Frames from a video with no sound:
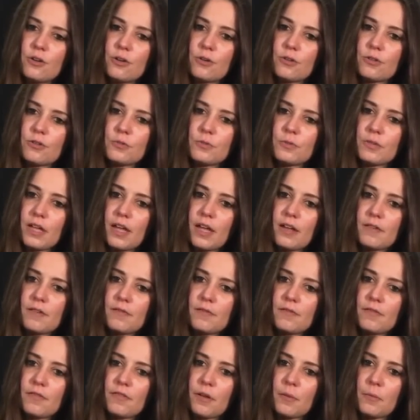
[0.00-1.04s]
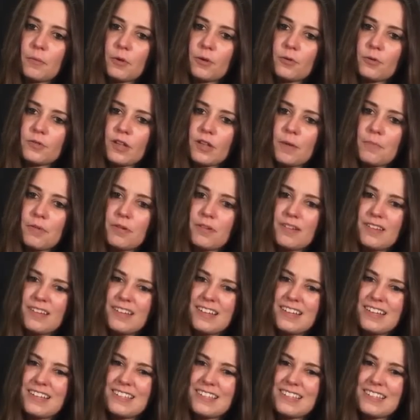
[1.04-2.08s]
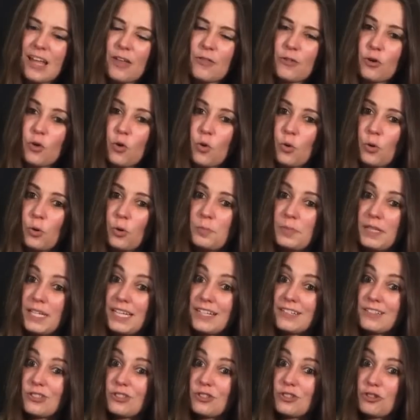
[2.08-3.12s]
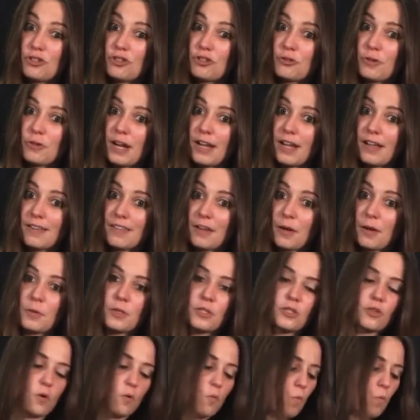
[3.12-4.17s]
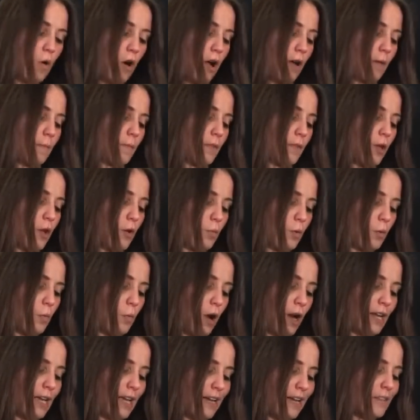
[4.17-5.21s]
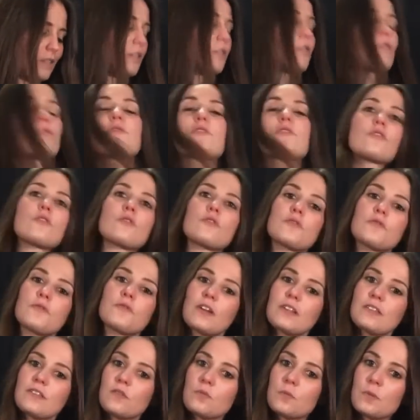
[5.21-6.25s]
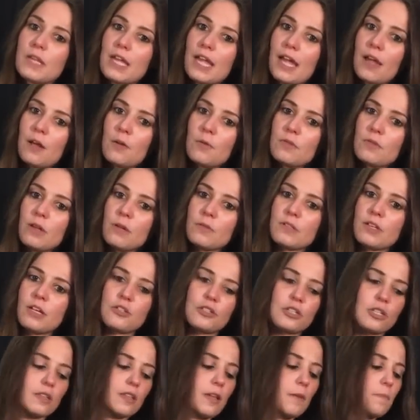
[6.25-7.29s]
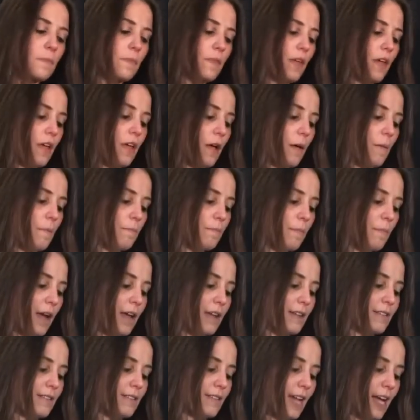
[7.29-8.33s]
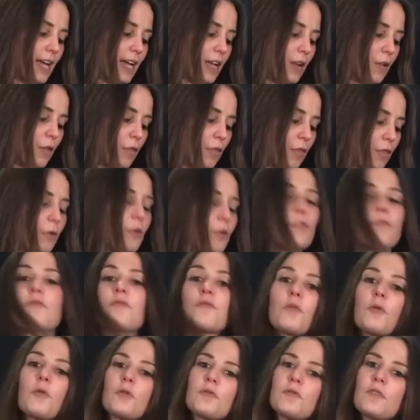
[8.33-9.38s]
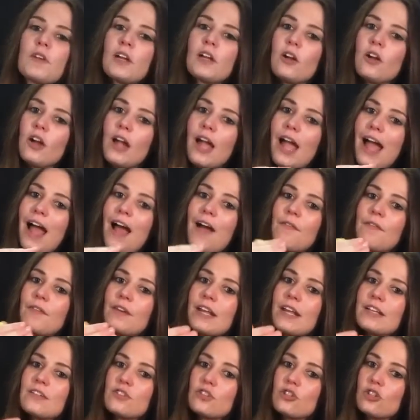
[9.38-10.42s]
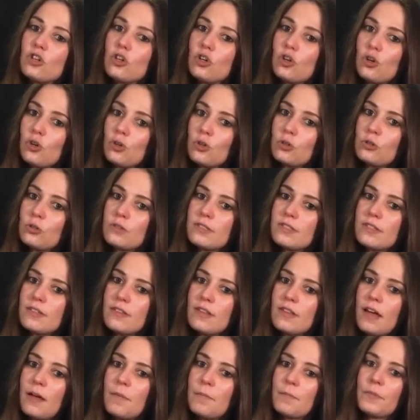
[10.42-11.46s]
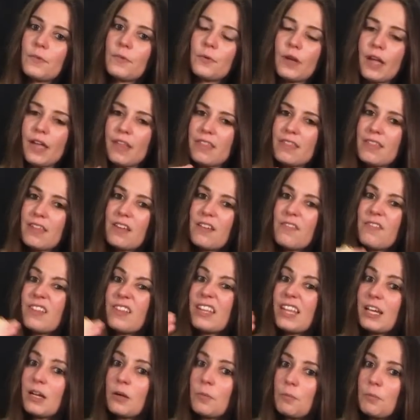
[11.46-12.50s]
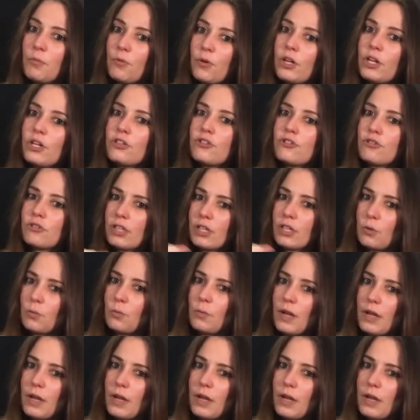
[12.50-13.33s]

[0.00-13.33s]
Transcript: Notice when that thumb goes up, See how the chord begins to shrink. That we don't want. We want to get as close to those frets as we can without touching them. My second, third, and fourth finger have a nice curl to them. Okay, think of it like a bridge or like a